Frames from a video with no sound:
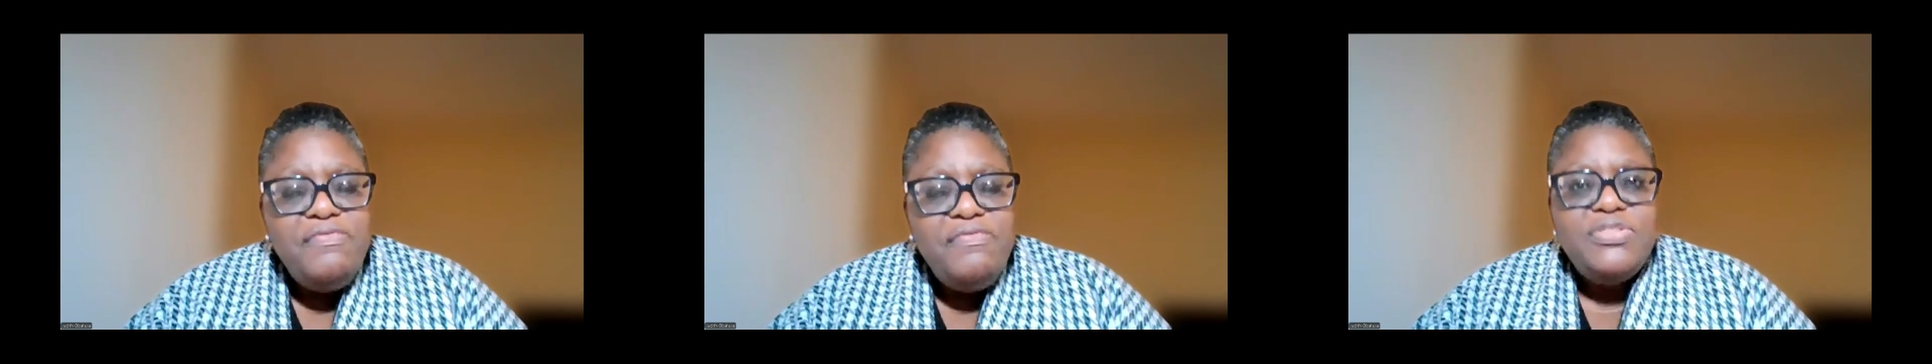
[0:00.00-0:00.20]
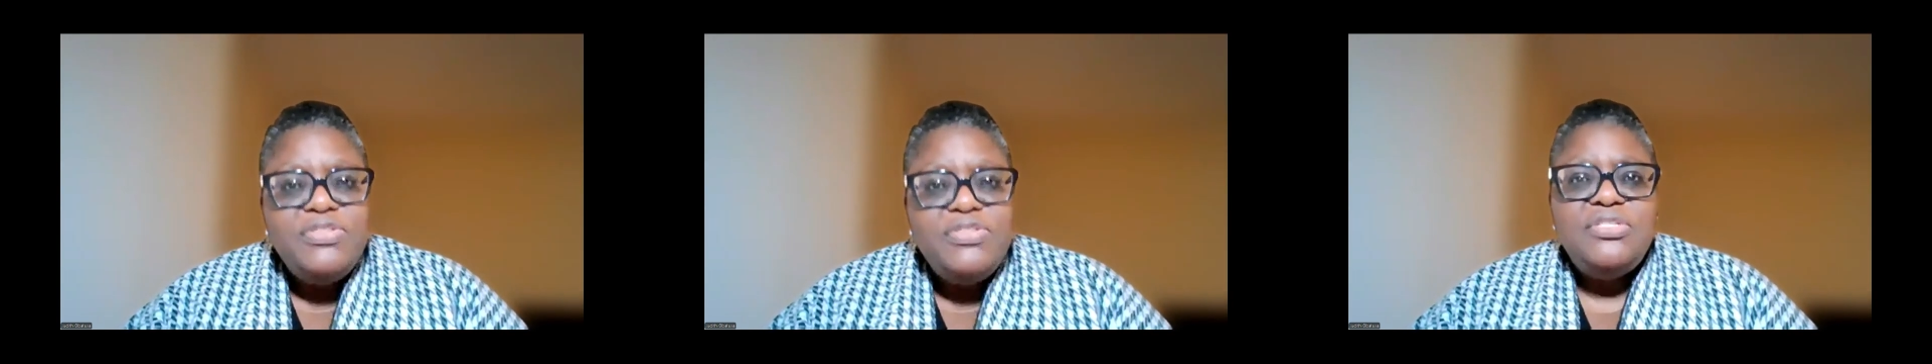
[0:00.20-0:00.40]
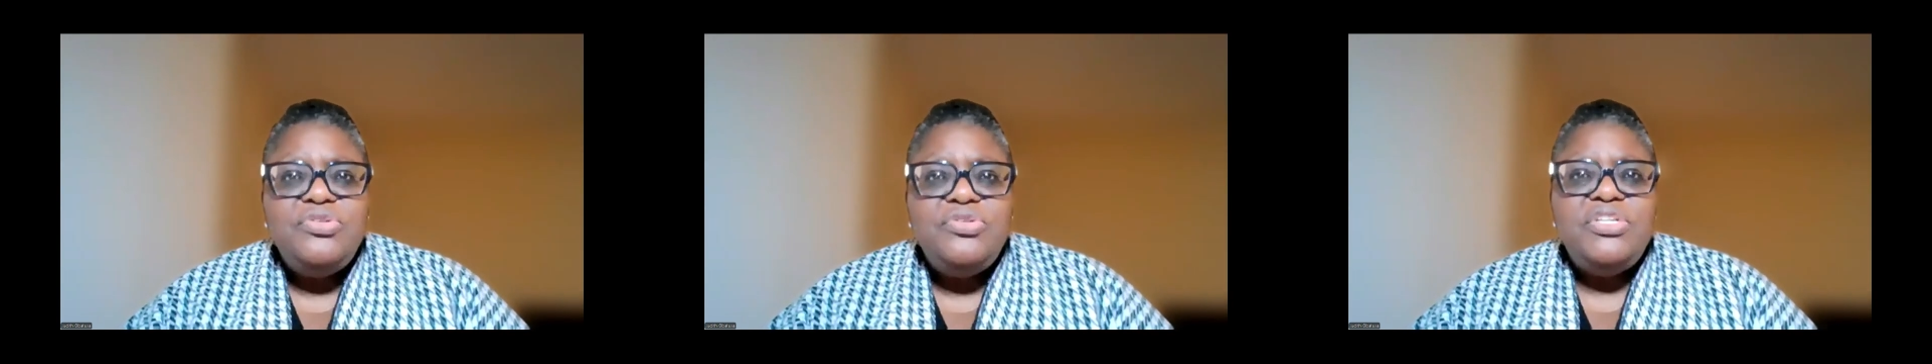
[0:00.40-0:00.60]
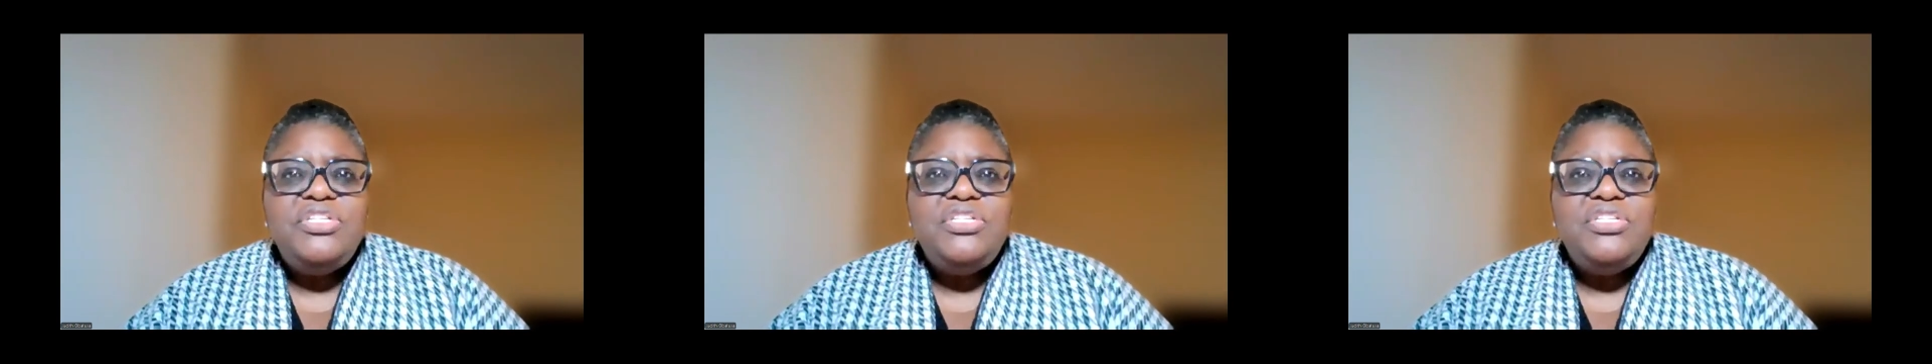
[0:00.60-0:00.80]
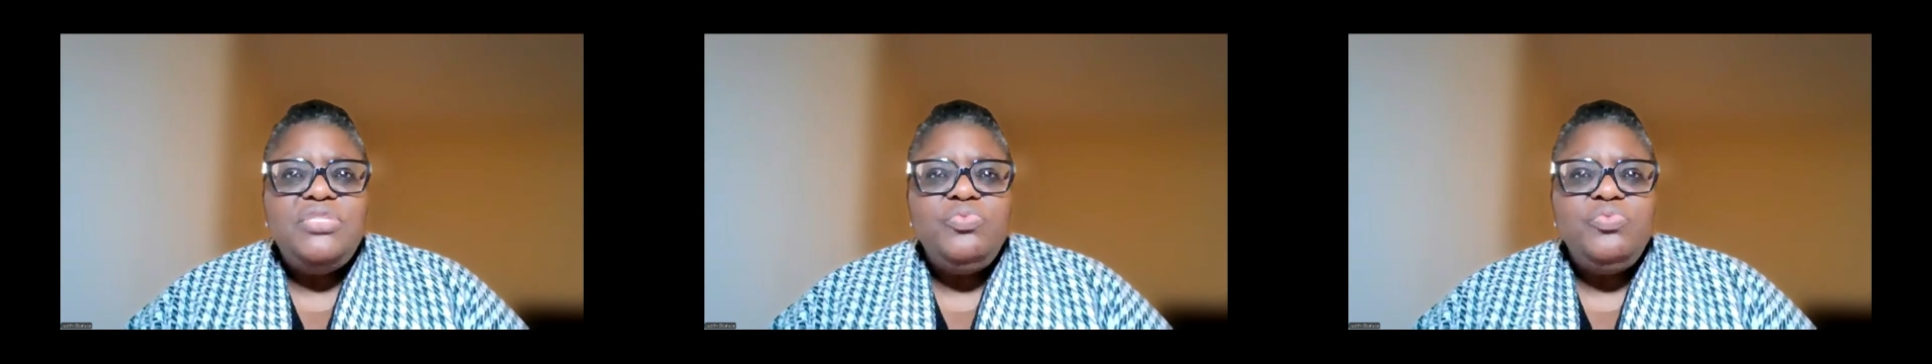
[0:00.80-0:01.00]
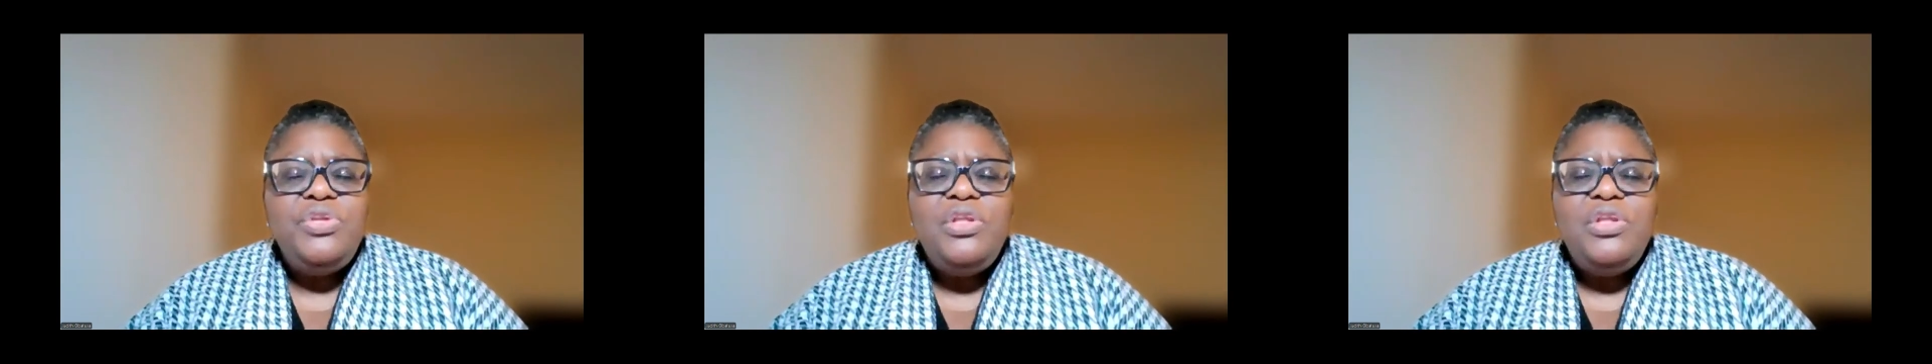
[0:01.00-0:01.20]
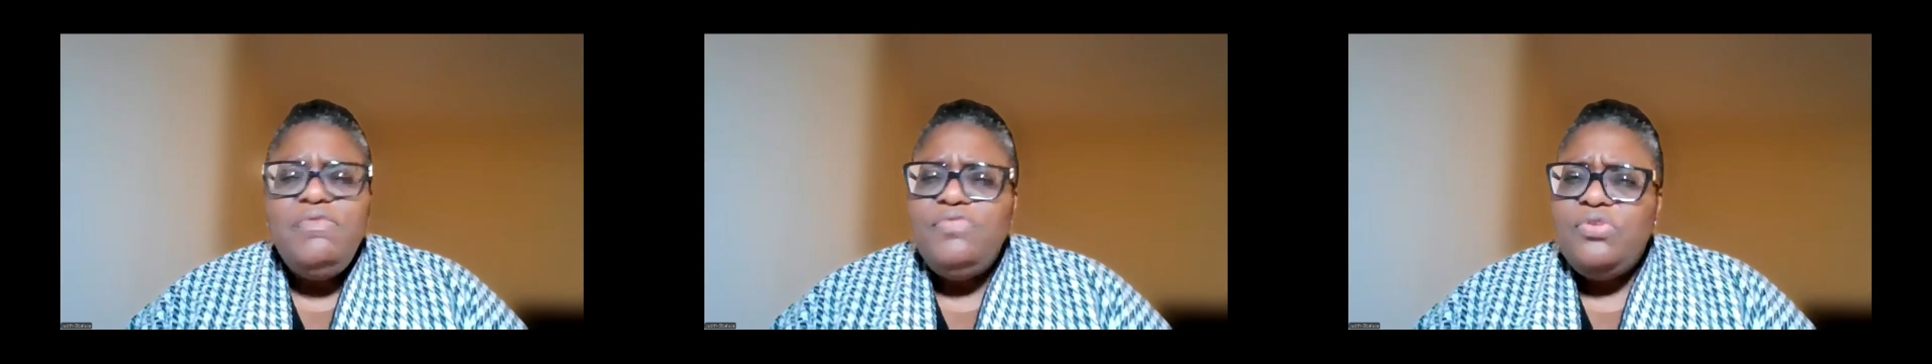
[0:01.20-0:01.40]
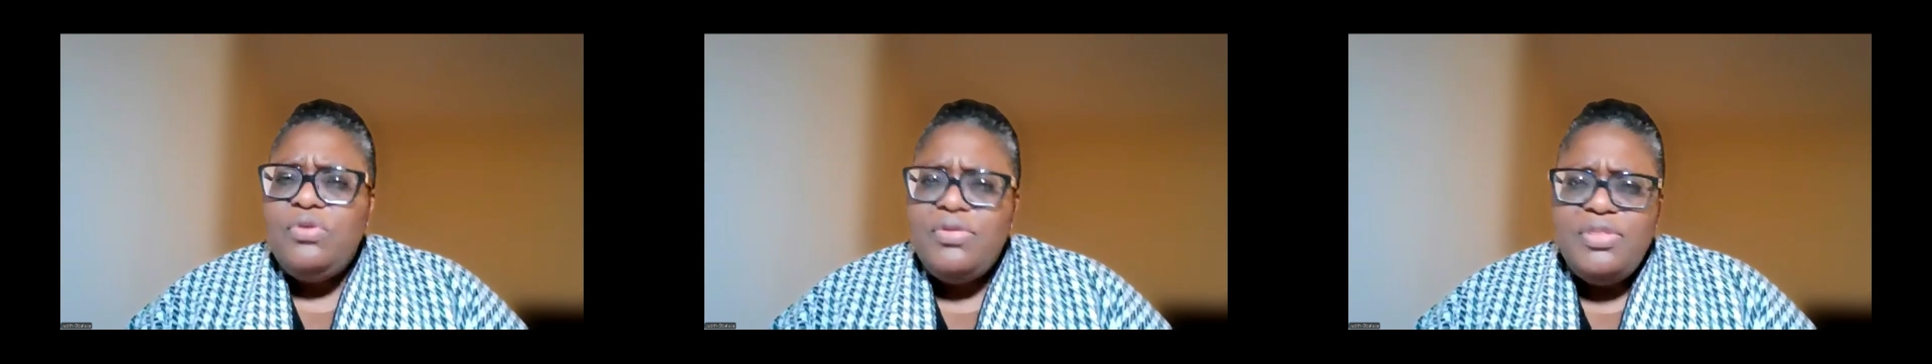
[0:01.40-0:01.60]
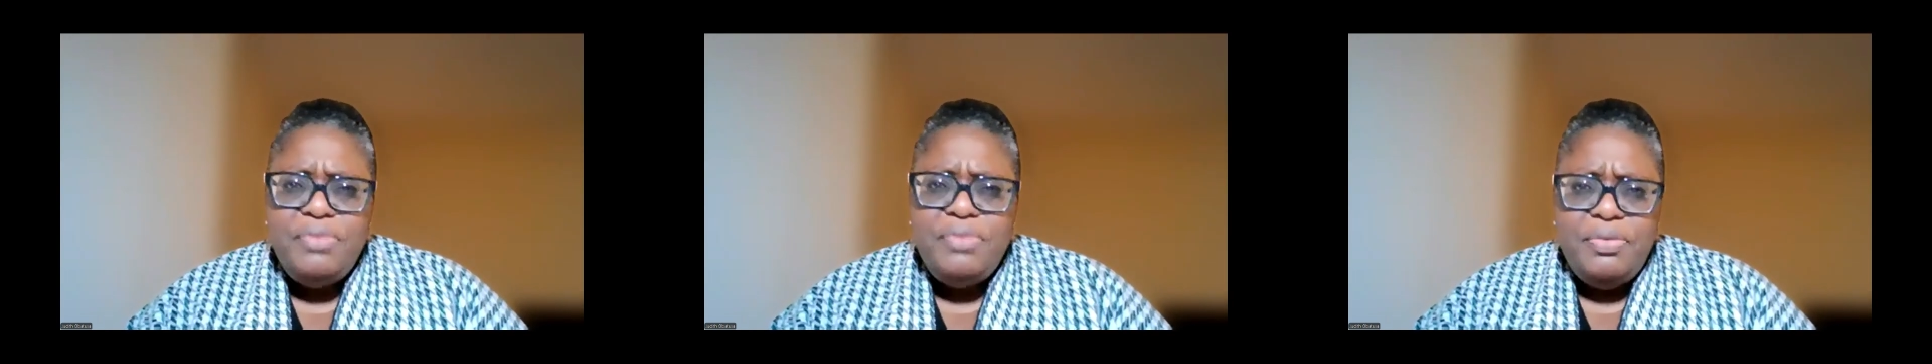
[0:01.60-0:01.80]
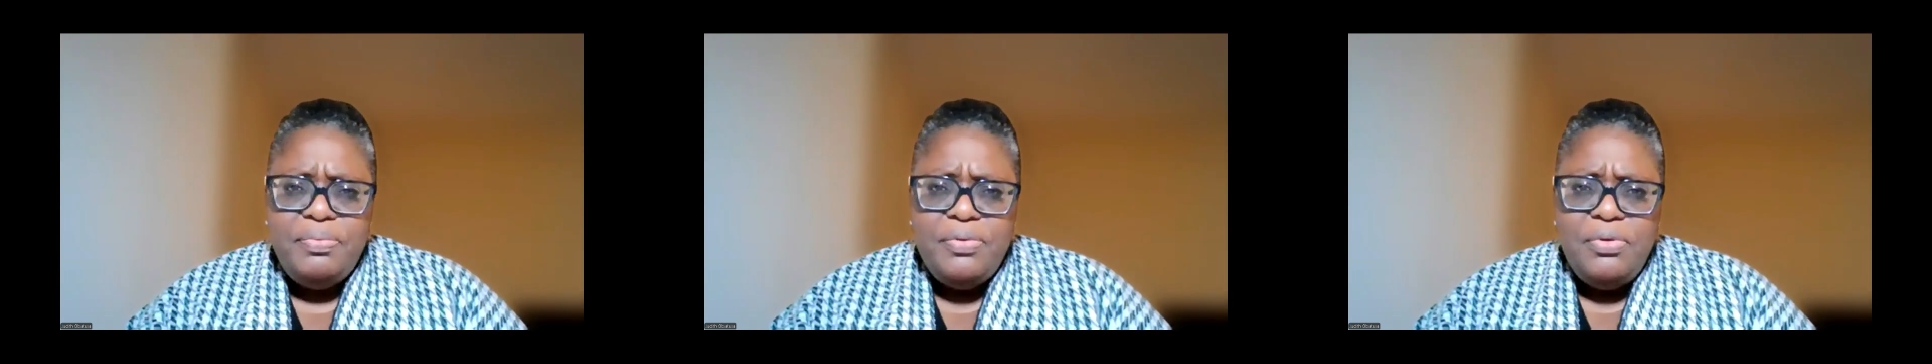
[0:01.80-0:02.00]
of us in the trenches, we love on
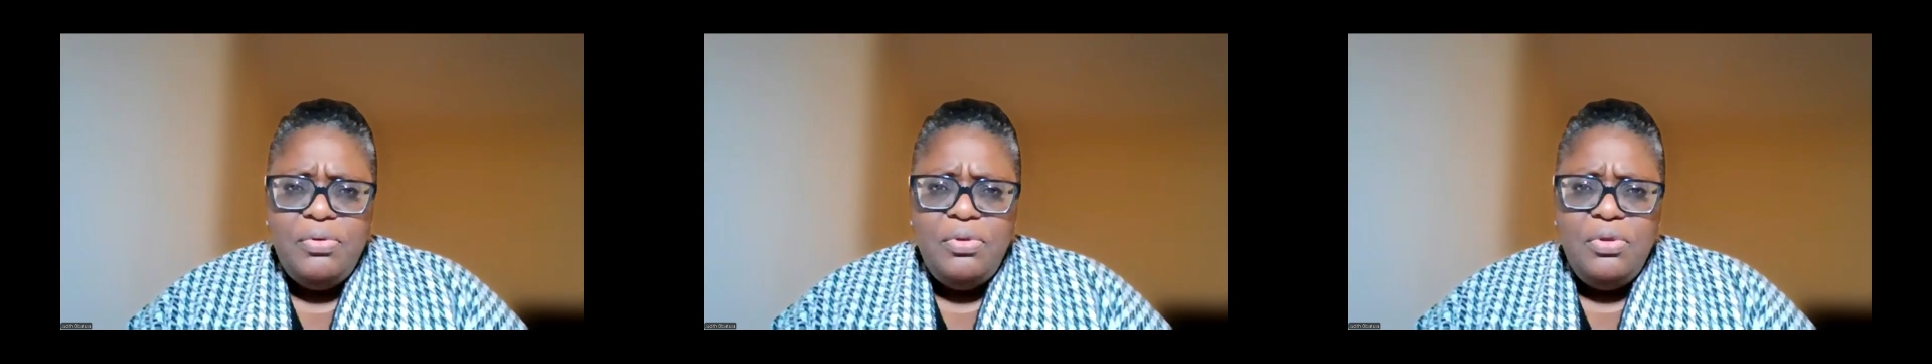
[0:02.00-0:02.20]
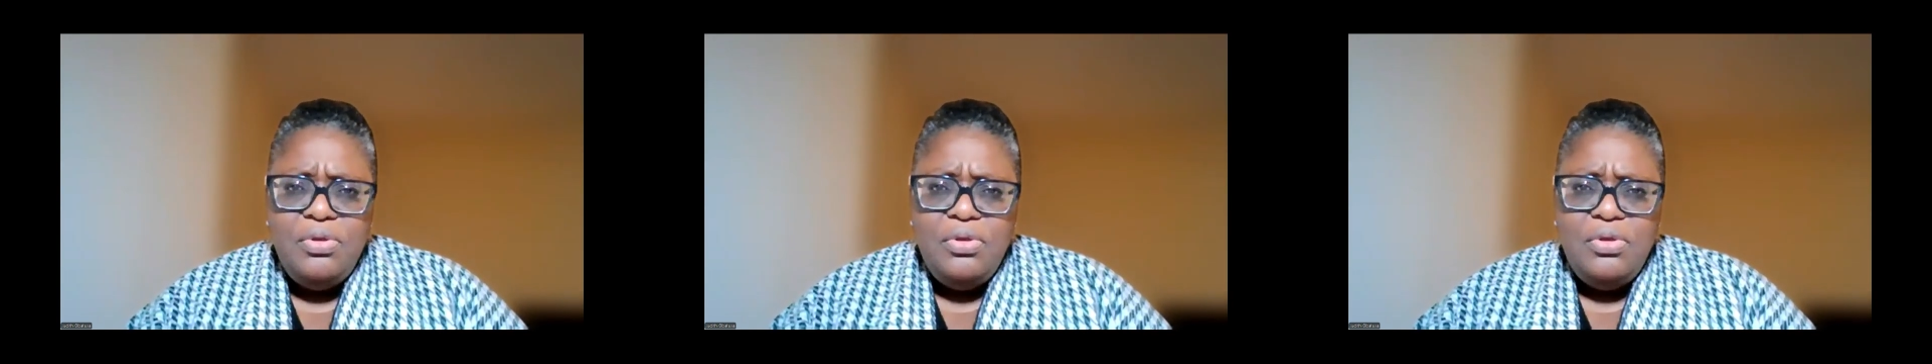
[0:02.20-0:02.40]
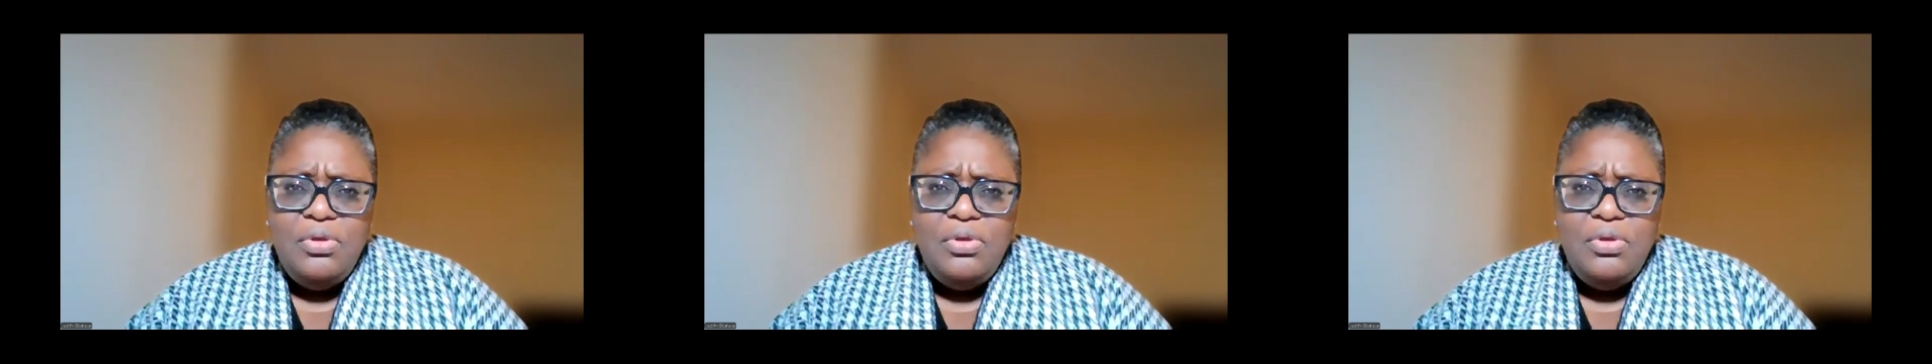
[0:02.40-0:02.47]
other people.